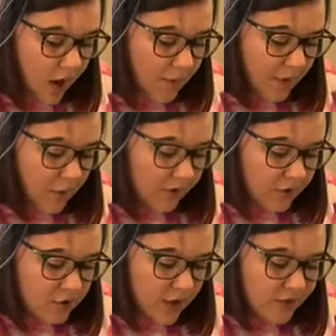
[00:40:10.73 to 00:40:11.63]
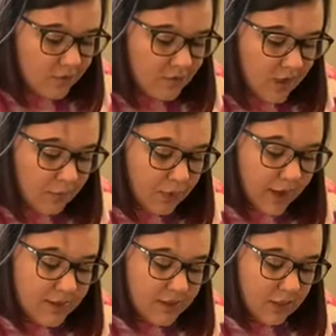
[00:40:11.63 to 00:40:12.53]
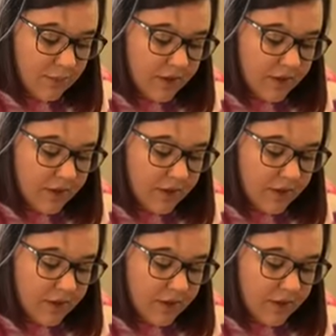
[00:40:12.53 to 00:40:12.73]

I might want to try this with a plastic